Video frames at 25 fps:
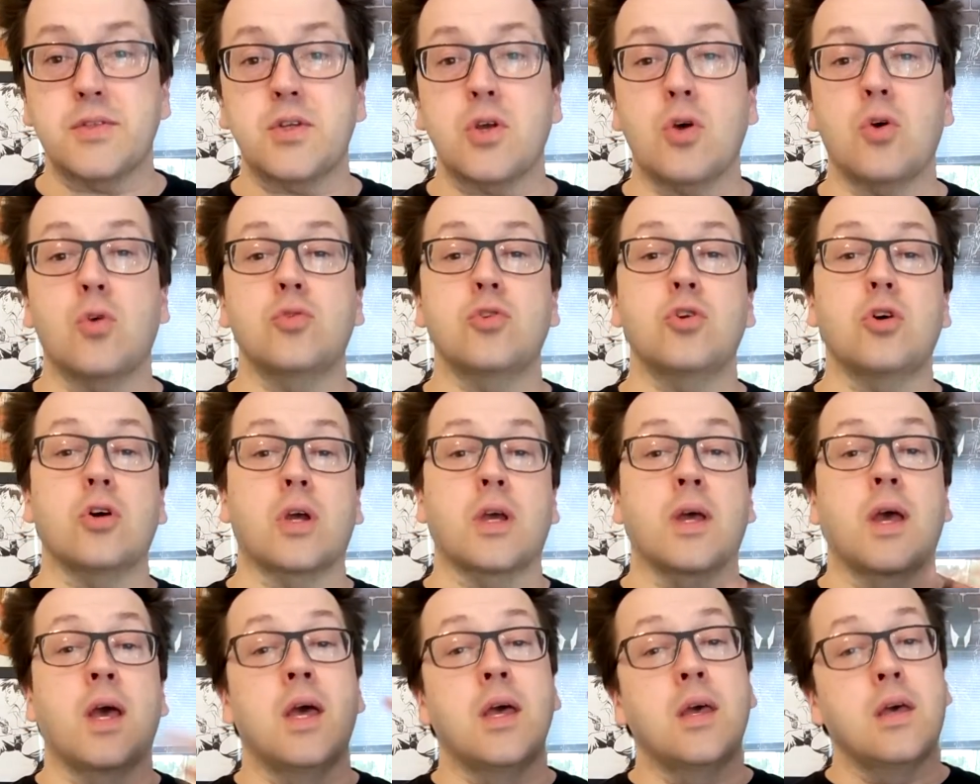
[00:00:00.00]
So,
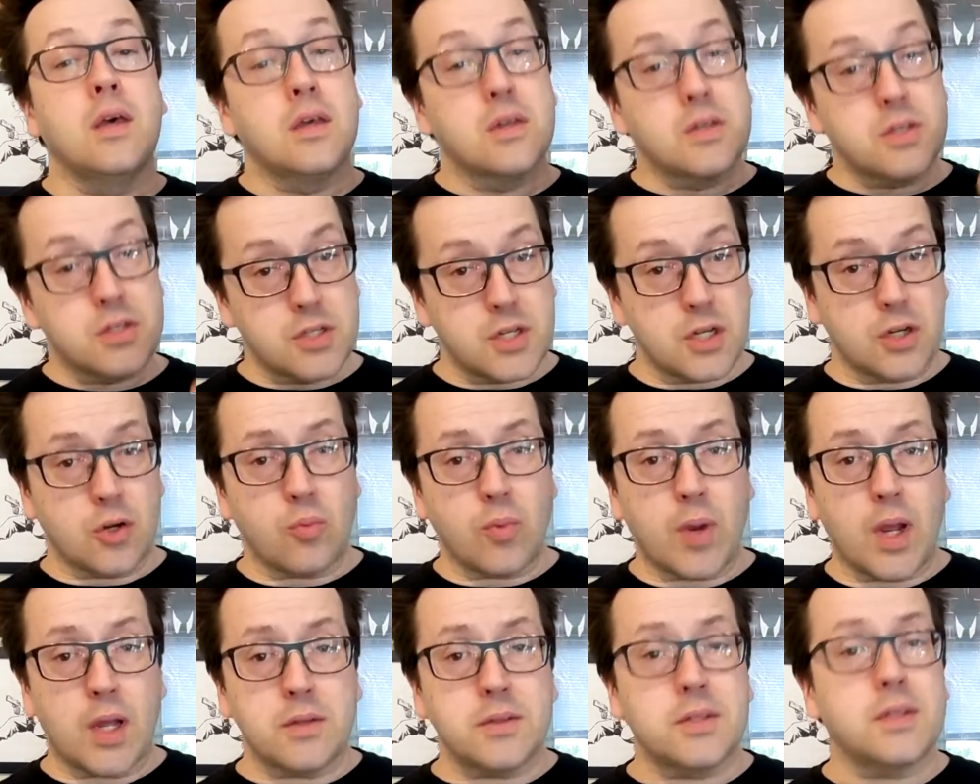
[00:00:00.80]
look, stick
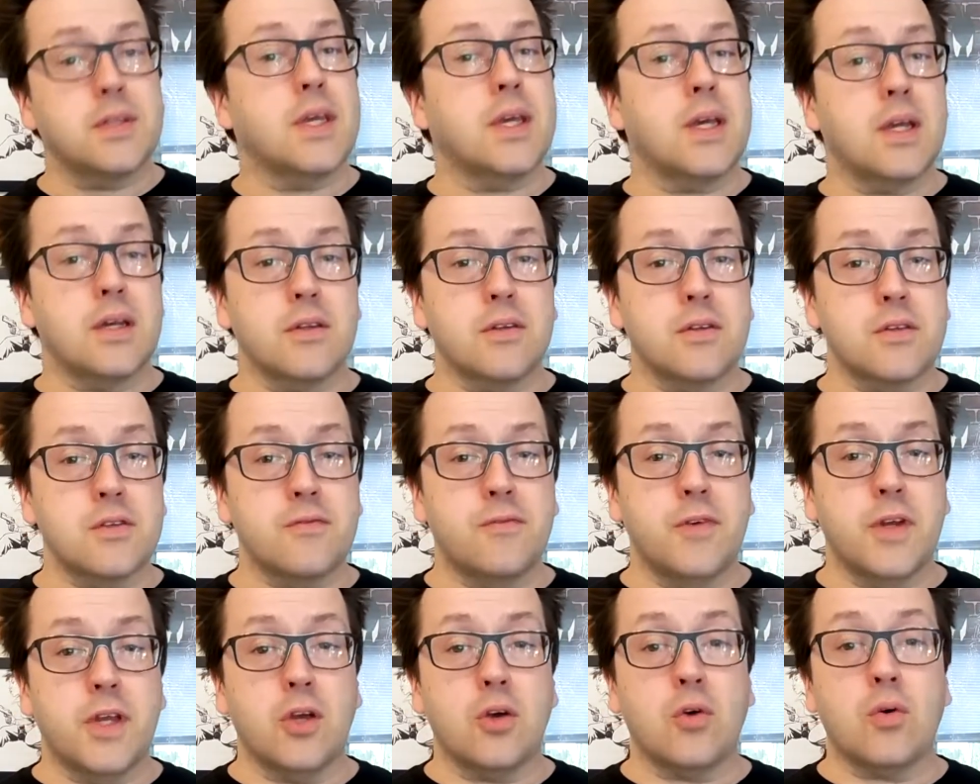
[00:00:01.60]
around to the end of this
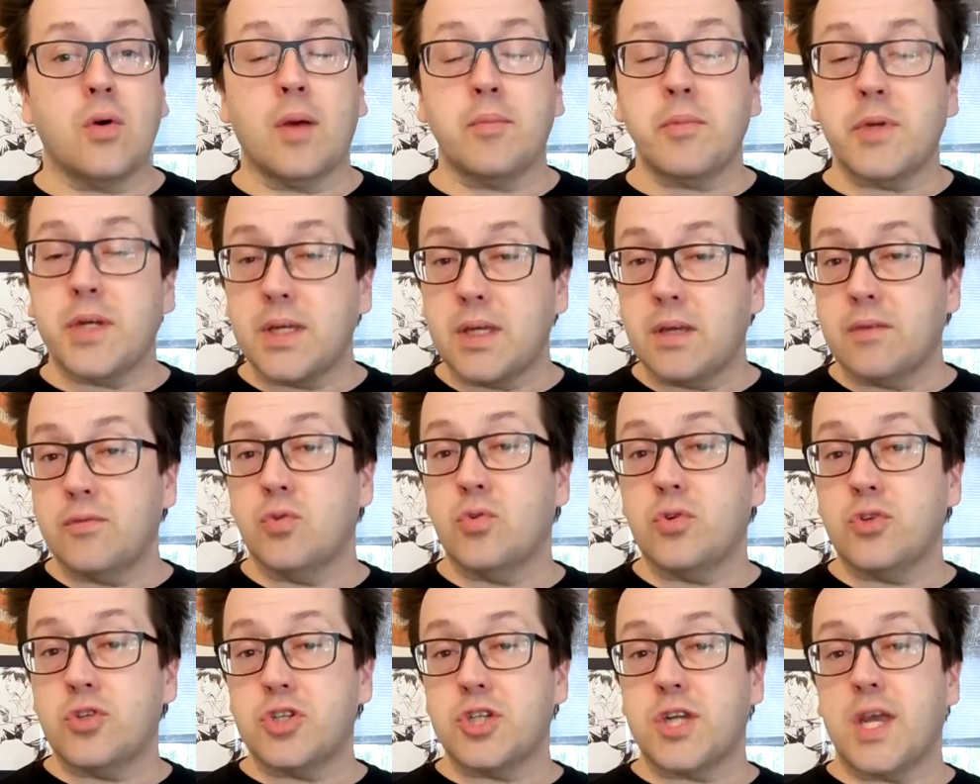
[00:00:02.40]
video. I'm going to give
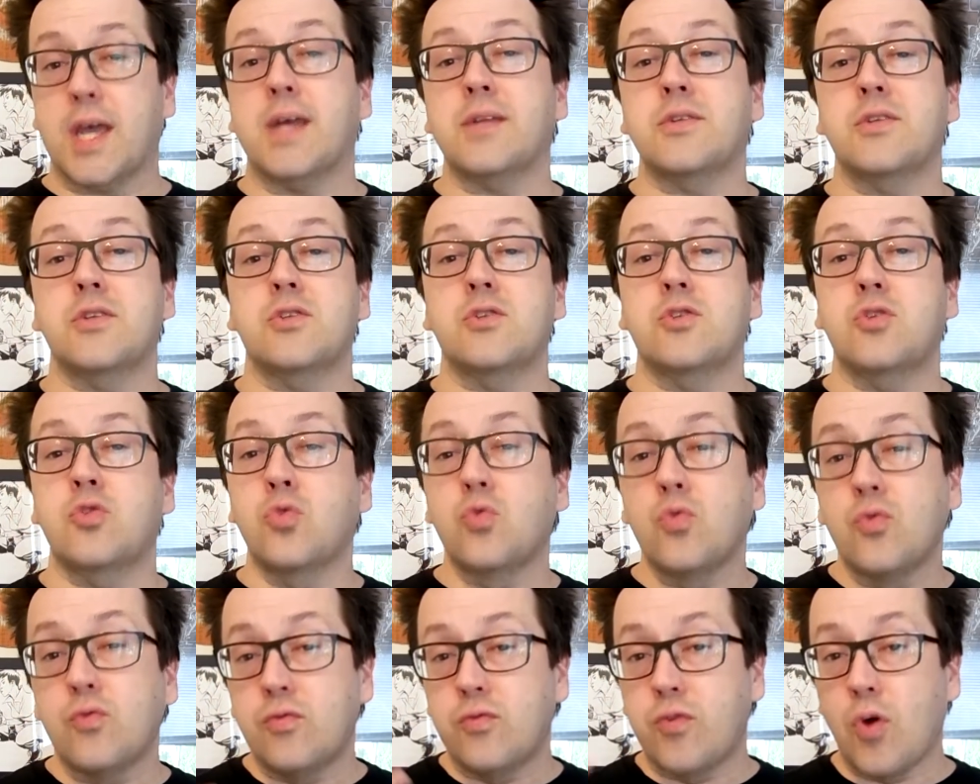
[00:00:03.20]
you a chance
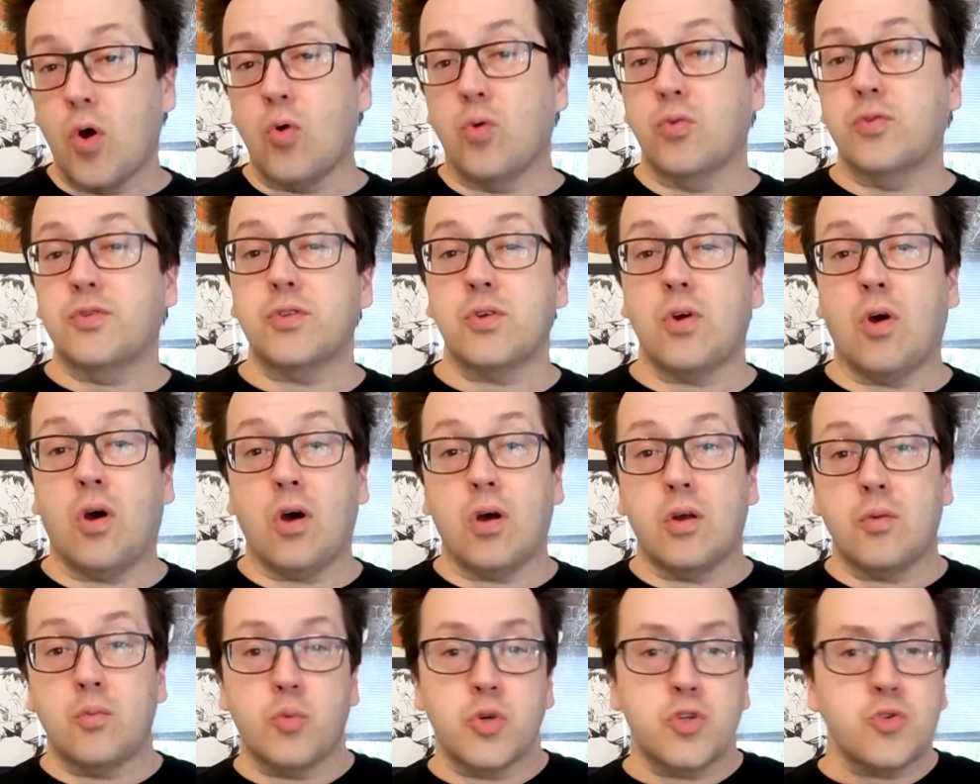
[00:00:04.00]
to vote
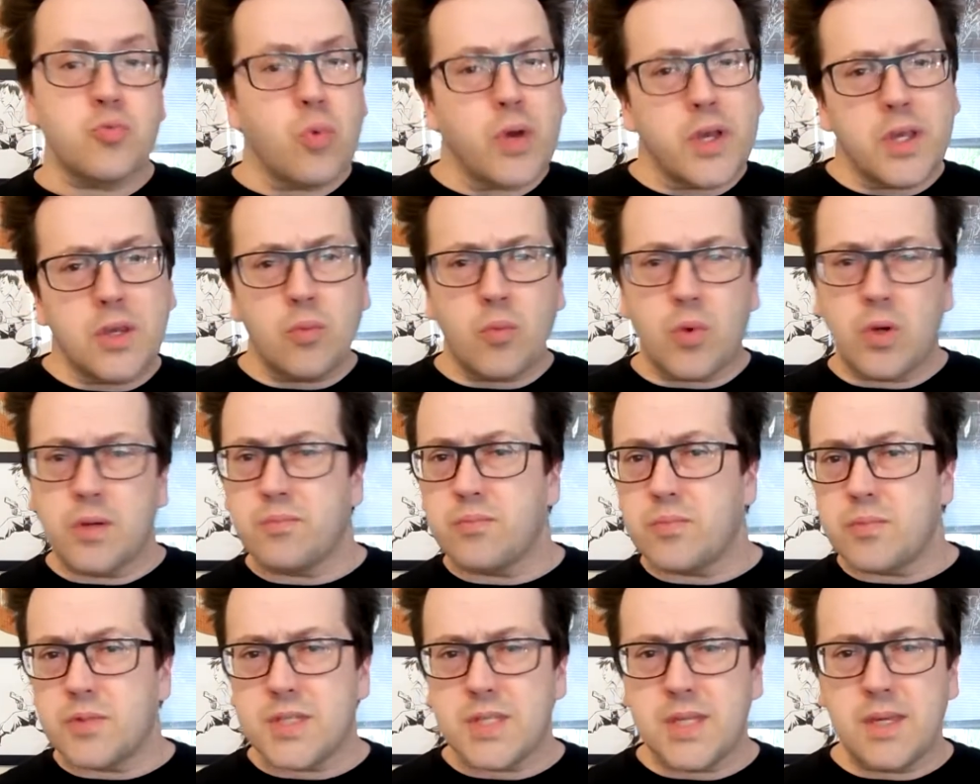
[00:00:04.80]
on which way you
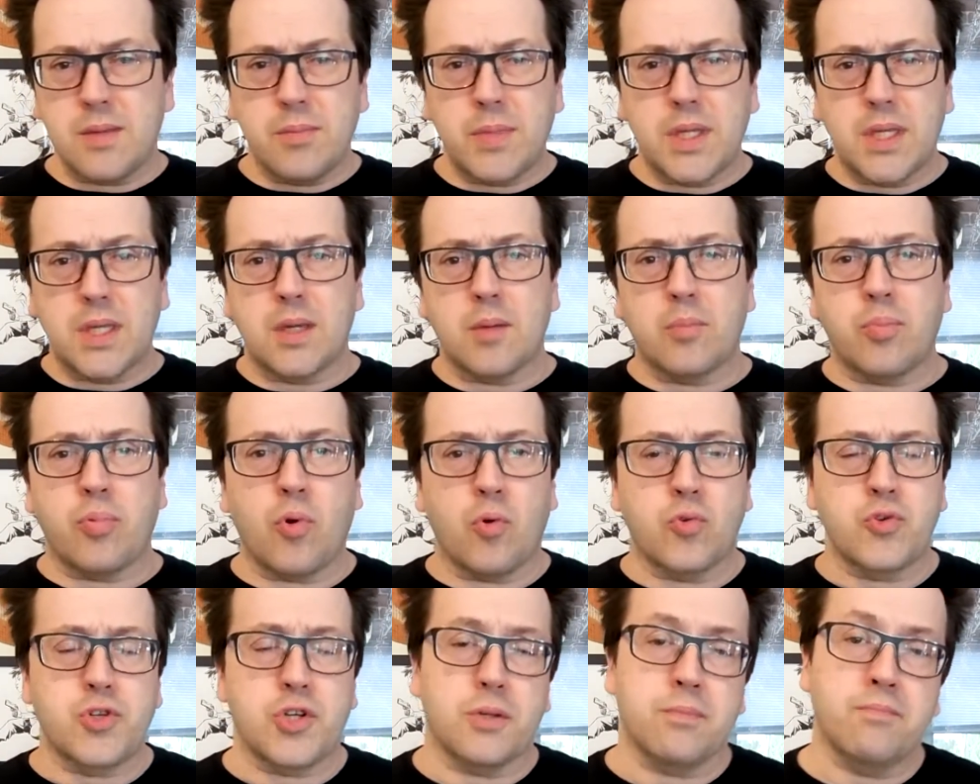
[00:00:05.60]
want to see me
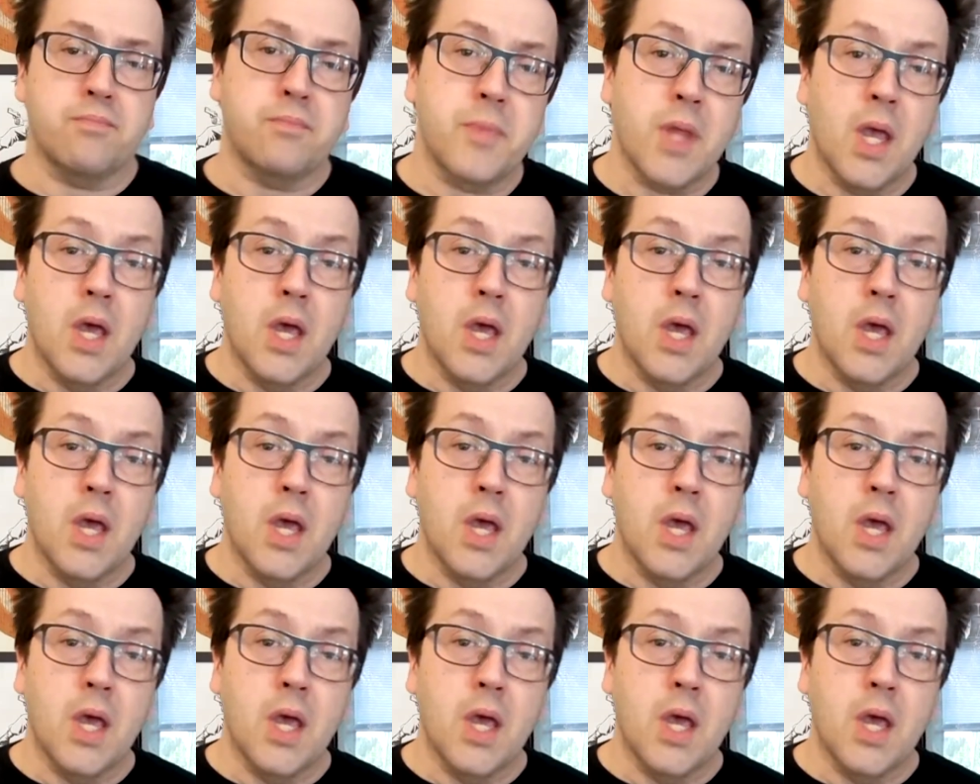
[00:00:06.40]
approach it.